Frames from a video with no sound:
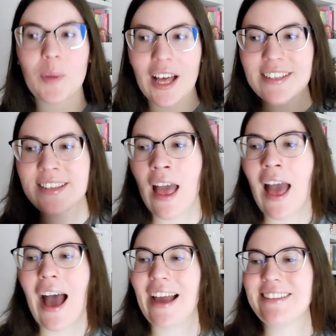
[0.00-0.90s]
Plus,
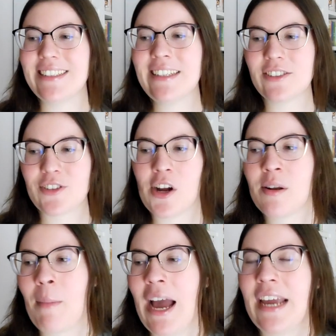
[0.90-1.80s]
I did
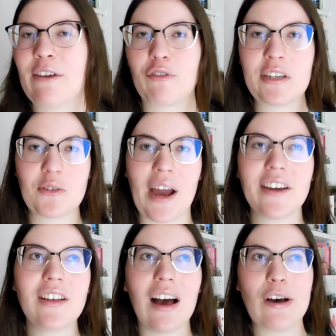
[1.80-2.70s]
start my free
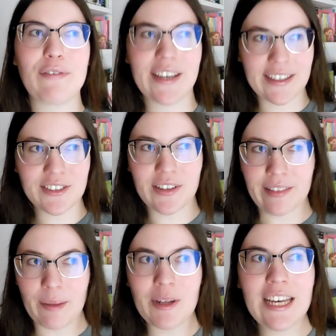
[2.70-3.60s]
trial of Kindle
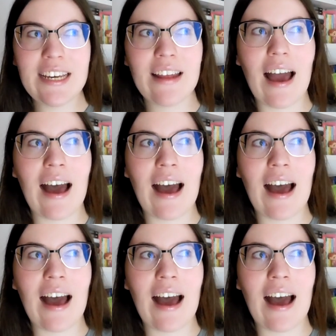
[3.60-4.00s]
Unlimited.